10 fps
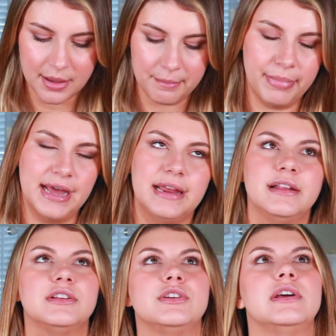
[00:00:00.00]

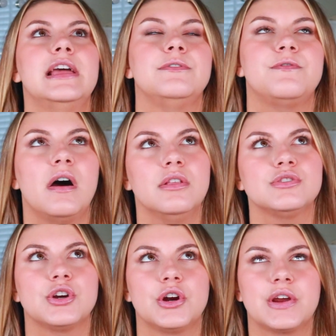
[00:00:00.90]
but it
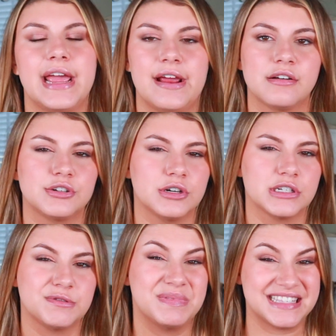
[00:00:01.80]
follows her character
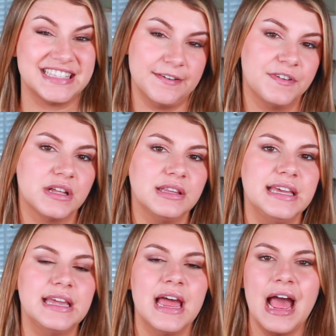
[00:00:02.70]

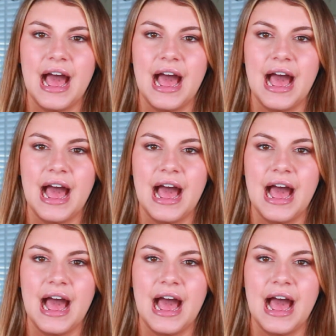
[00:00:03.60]
specifically